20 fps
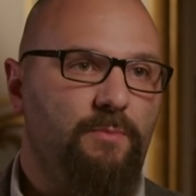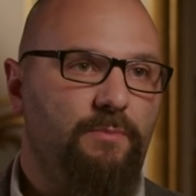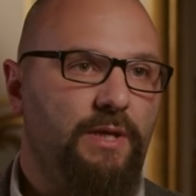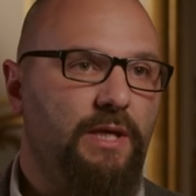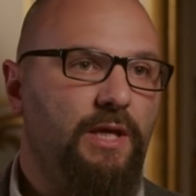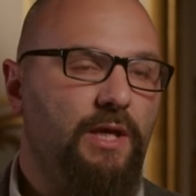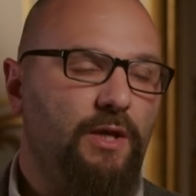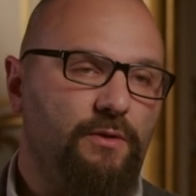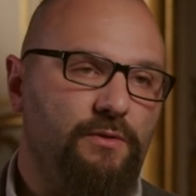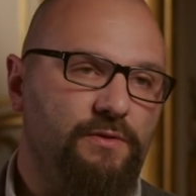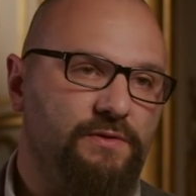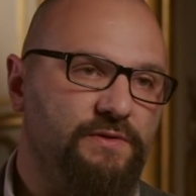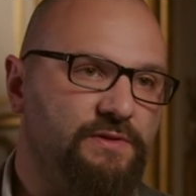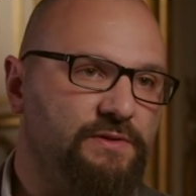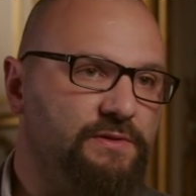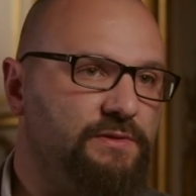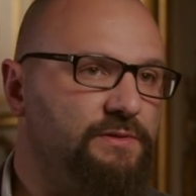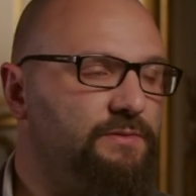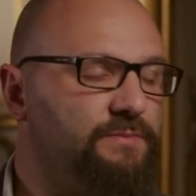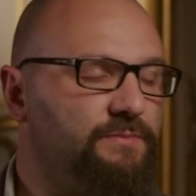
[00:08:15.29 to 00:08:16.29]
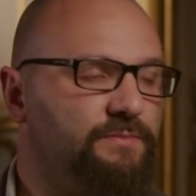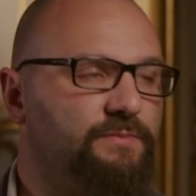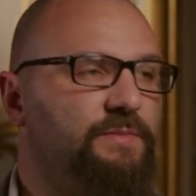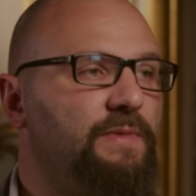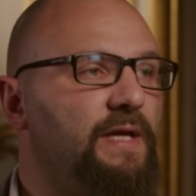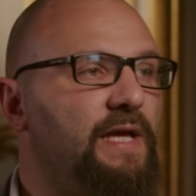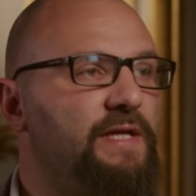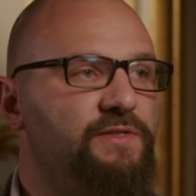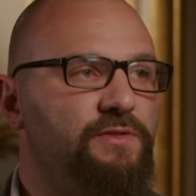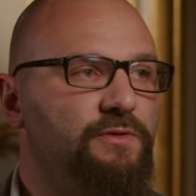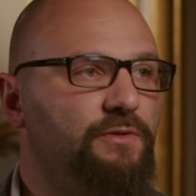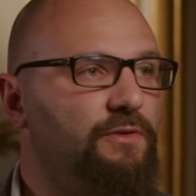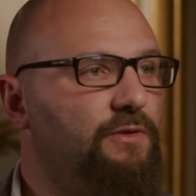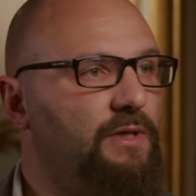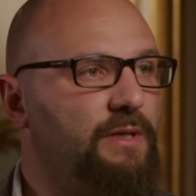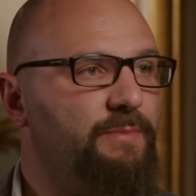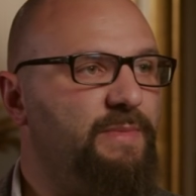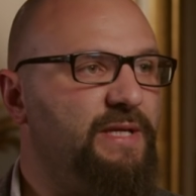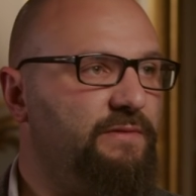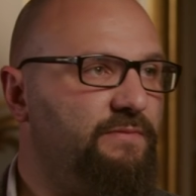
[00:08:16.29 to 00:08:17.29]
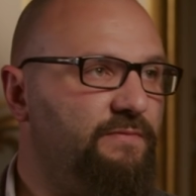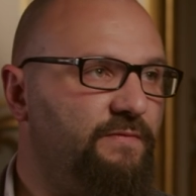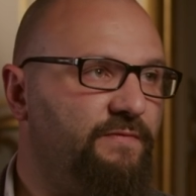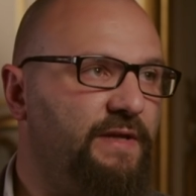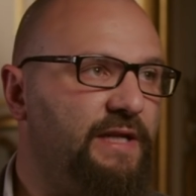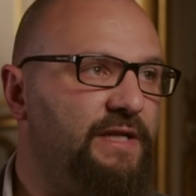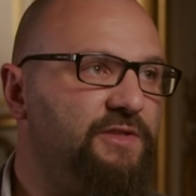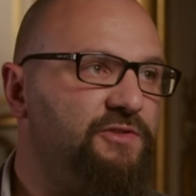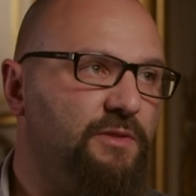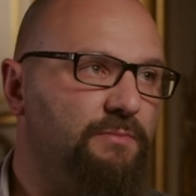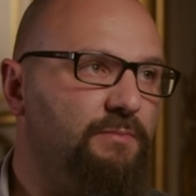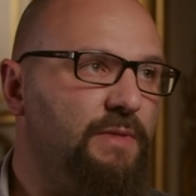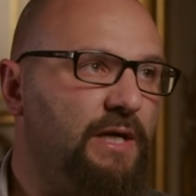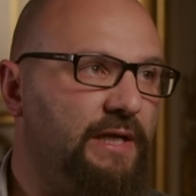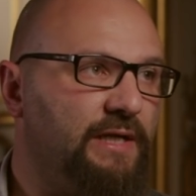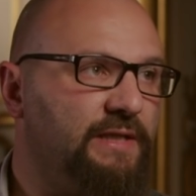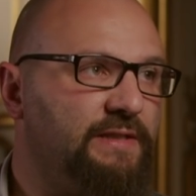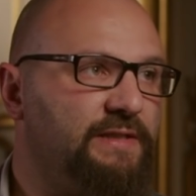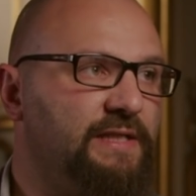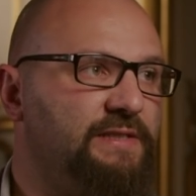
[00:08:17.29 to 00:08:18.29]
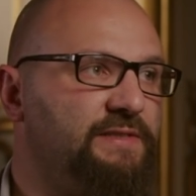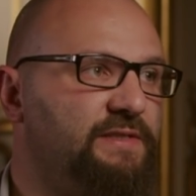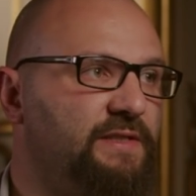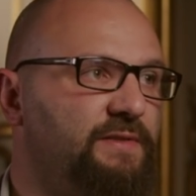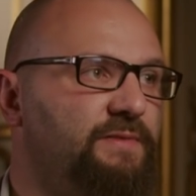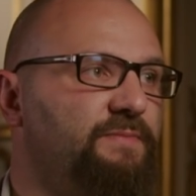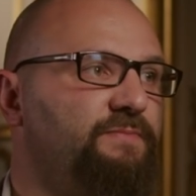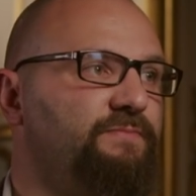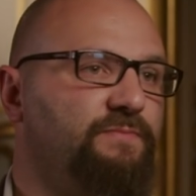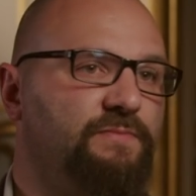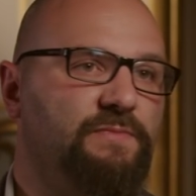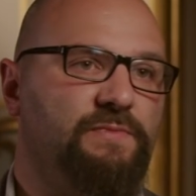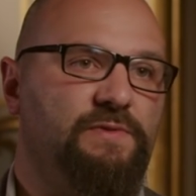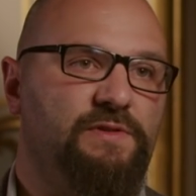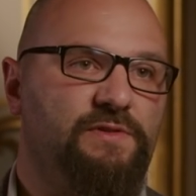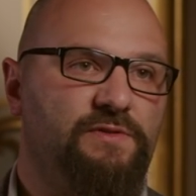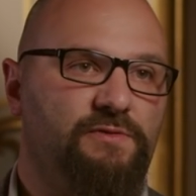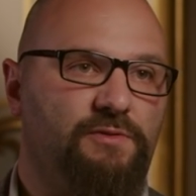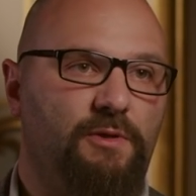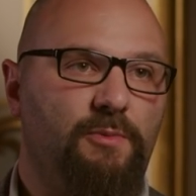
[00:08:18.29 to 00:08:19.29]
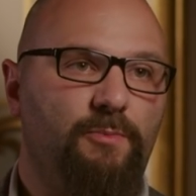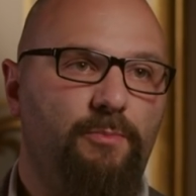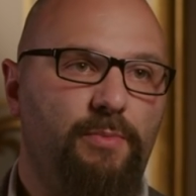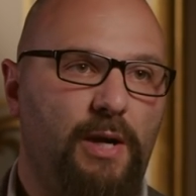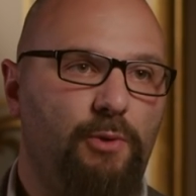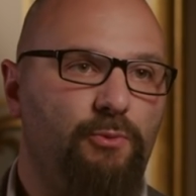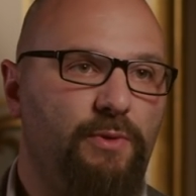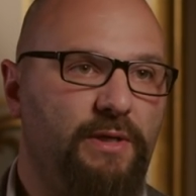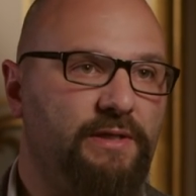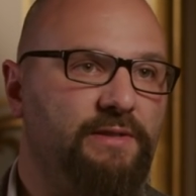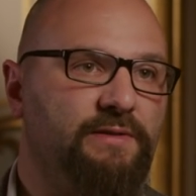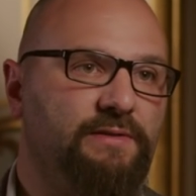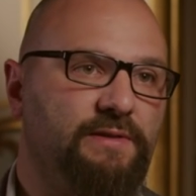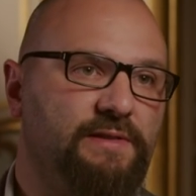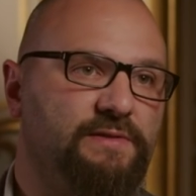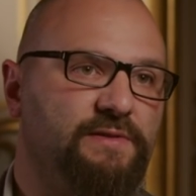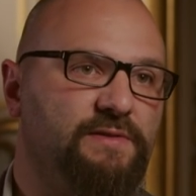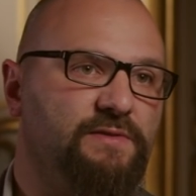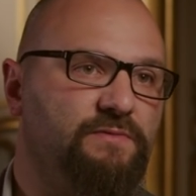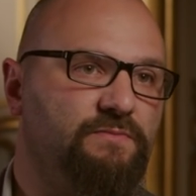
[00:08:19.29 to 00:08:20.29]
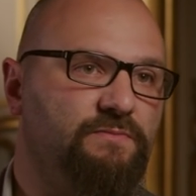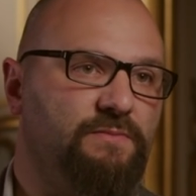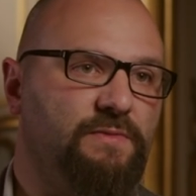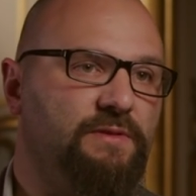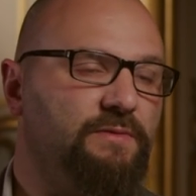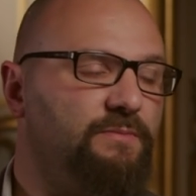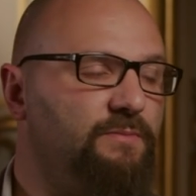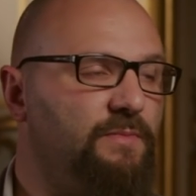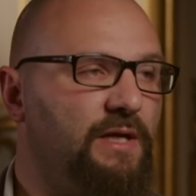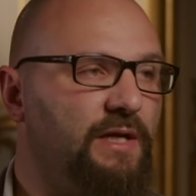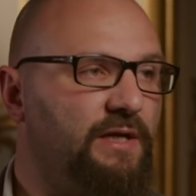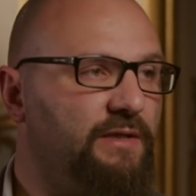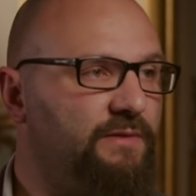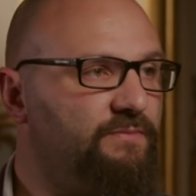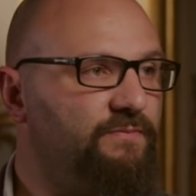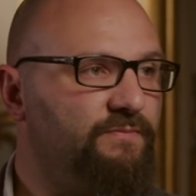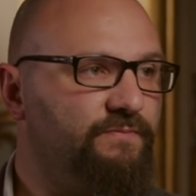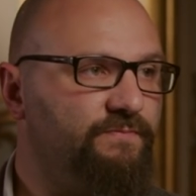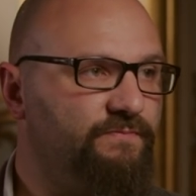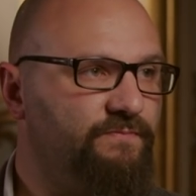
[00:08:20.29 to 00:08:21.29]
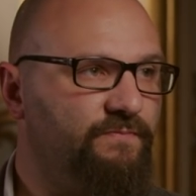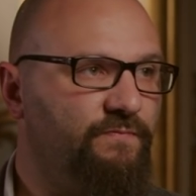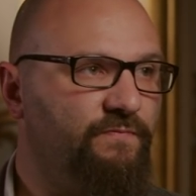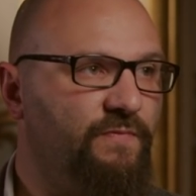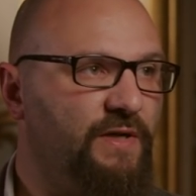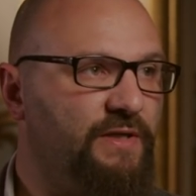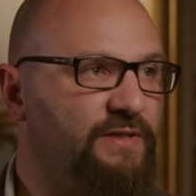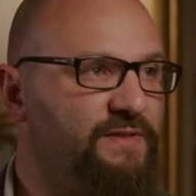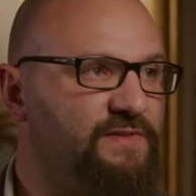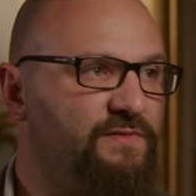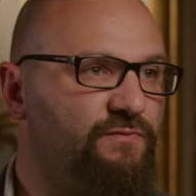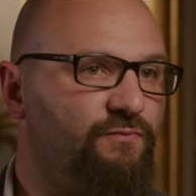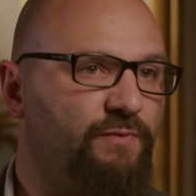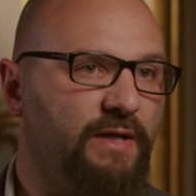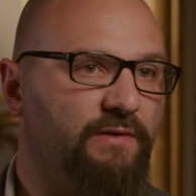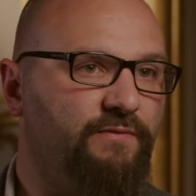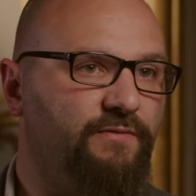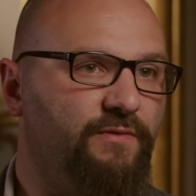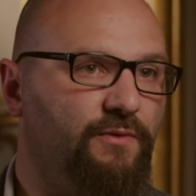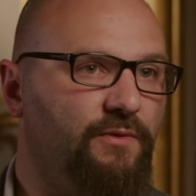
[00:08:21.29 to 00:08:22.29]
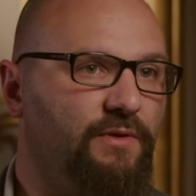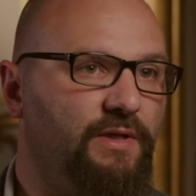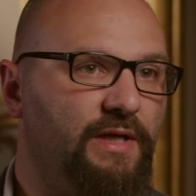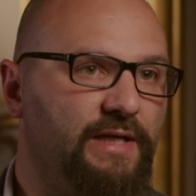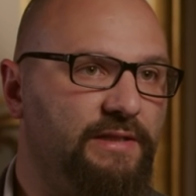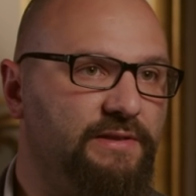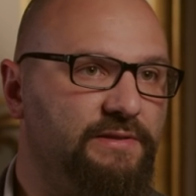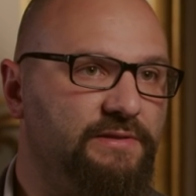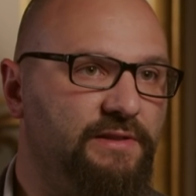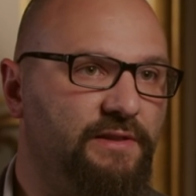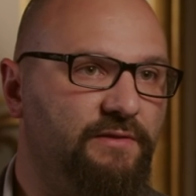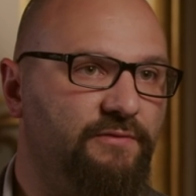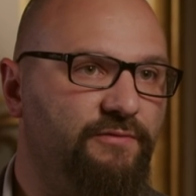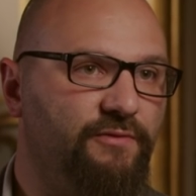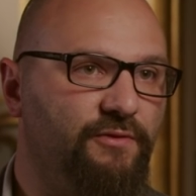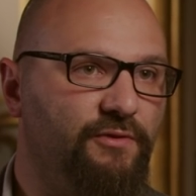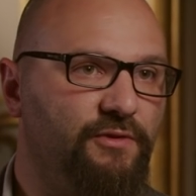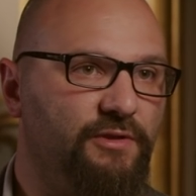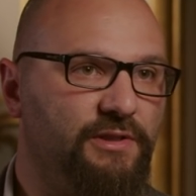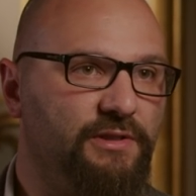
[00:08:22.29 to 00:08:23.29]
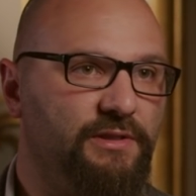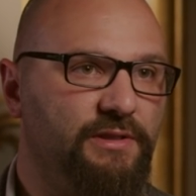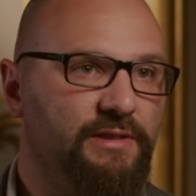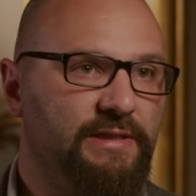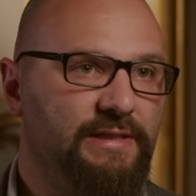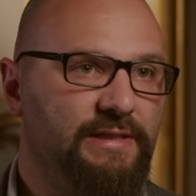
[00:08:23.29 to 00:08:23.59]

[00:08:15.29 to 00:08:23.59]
because, um, as you know, I mean, financial market has a strong power, as a, um, are very strengthful, and therefore